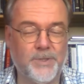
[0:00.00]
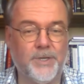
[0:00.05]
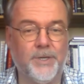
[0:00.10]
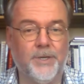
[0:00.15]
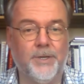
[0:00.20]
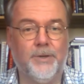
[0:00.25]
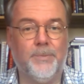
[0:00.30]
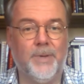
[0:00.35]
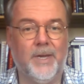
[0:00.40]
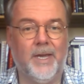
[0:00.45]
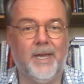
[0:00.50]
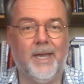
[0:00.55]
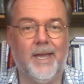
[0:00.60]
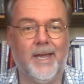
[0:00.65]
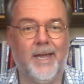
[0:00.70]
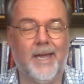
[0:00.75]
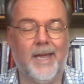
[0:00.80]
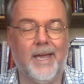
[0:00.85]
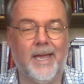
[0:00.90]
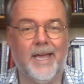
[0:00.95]
to
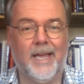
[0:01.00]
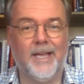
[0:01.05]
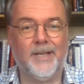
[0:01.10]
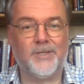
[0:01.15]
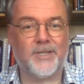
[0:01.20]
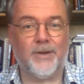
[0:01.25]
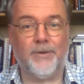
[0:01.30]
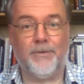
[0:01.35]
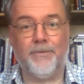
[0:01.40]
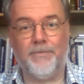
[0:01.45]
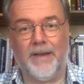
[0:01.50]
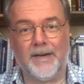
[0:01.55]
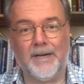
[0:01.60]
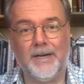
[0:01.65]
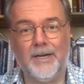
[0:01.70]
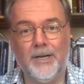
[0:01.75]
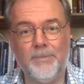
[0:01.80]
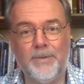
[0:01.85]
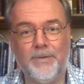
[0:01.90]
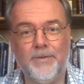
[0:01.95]
be his kind of fan
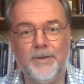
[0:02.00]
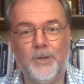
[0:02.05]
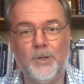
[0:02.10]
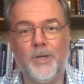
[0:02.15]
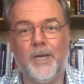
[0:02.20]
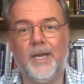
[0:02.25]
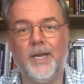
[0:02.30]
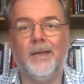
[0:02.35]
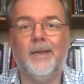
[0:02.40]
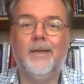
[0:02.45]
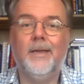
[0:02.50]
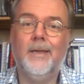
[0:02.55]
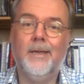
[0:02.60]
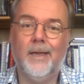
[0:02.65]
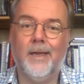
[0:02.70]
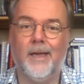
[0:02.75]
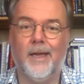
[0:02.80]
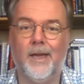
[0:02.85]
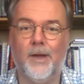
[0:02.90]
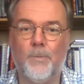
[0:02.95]
club, if you like.
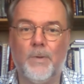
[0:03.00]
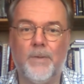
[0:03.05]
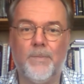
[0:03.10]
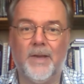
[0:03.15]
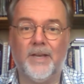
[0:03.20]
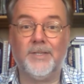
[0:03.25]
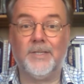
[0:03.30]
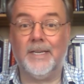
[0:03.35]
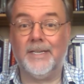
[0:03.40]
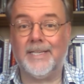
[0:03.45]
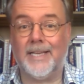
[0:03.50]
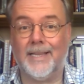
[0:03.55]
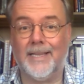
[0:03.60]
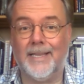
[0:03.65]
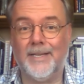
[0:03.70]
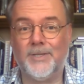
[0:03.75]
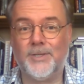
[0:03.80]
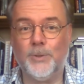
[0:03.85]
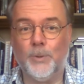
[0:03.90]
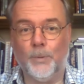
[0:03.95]
Uh, we basically tell
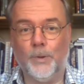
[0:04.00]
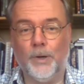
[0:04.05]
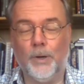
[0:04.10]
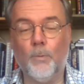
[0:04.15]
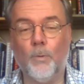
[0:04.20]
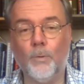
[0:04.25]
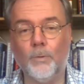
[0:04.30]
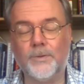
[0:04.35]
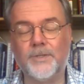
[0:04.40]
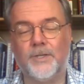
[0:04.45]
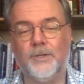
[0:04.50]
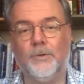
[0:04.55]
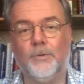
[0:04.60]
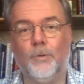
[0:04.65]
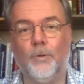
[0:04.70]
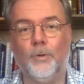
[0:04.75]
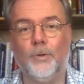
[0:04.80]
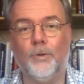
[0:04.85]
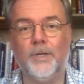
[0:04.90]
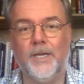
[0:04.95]
his story, warts and
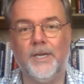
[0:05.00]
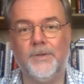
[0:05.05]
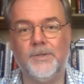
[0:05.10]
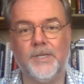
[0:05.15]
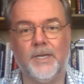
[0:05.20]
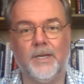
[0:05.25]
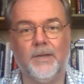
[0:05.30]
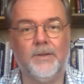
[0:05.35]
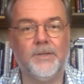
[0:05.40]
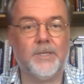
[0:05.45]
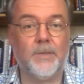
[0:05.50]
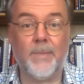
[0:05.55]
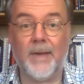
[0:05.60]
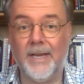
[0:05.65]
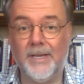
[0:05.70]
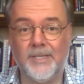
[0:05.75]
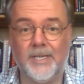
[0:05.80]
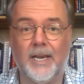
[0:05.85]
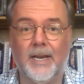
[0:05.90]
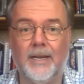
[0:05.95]
all, using this
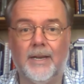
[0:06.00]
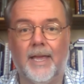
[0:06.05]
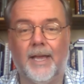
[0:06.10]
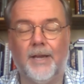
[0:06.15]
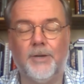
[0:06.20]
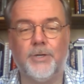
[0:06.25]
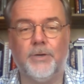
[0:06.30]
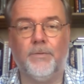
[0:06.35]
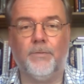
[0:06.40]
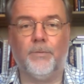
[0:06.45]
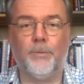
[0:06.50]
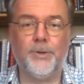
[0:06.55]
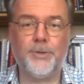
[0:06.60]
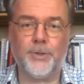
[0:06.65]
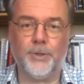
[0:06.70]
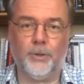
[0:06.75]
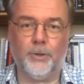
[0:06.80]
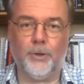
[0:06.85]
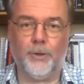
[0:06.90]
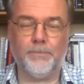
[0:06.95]
amazing collection of
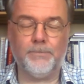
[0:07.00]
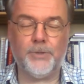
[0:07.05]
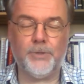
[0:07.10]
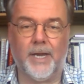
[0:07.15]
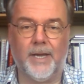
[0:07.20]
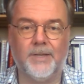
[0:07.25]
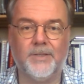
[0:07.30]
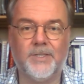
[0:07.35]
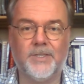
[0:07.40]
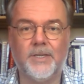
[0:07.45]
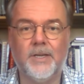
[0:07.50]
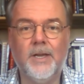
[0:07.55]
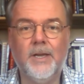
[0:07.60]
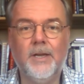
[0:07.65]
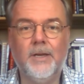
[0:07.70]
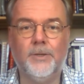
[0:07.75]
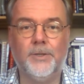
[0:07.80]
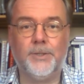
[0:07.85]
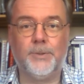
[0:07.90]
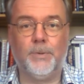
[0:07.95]
original objects
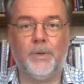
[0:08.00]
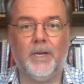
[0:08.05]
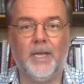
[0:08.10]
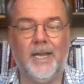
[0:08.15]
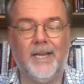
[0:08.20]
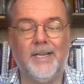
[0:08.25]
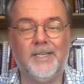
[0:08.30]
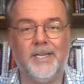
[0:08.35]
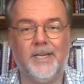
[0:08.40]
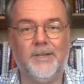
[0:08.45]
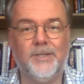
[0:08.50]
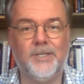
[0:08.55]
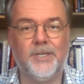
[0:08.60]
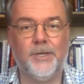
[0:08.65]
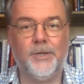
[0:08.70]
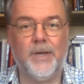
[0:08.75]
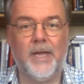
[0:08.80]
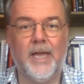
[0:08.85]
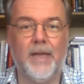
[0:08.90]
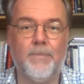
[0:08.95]
that are relating
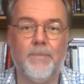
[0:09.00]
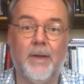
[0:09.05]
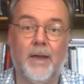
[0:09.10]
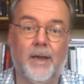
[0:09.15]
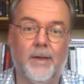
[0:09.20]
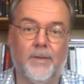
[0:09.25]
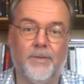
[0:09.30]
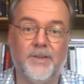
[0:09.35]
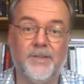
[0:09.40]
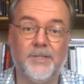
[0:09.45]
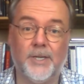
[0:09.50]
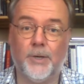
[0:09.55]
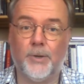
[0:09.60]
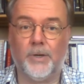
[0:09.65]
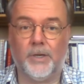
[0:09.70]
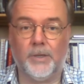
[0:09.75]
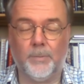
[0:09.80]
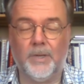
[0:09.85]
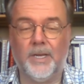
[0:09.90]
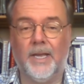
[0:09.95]
to him and this
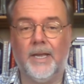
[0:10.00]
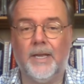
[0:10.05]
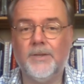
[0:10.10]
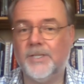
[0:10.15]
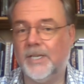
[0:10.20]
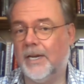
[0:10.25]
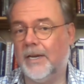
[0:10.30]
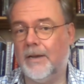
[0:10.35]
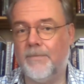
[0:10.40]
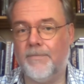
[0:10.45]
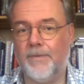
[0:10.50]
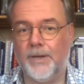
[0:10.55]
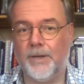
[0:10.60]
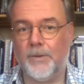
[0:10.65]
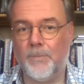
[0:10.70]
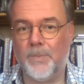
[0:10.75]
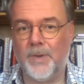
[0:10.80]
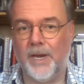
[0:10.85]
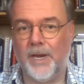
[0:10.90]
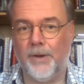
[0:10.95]
incredibly
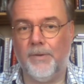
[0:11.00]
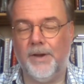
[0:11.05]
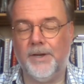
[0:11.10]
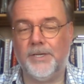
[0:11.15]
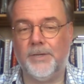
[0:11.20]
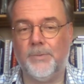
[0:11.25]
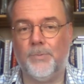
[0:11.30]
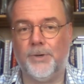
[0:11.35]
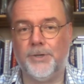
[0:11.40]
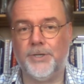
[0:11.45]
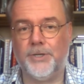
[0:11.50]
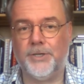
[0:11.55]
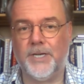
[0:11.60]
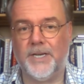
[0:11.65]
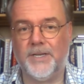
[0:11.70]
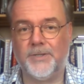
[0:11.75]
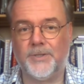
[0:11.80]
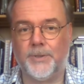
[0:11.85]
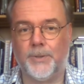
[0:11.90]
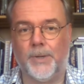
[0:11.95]
significant period in British
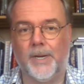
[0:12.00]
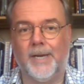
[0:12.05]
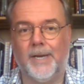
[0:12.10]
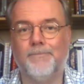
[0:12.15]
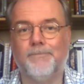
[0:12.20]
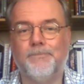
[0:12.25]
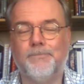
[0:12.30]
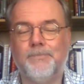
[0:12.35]
history.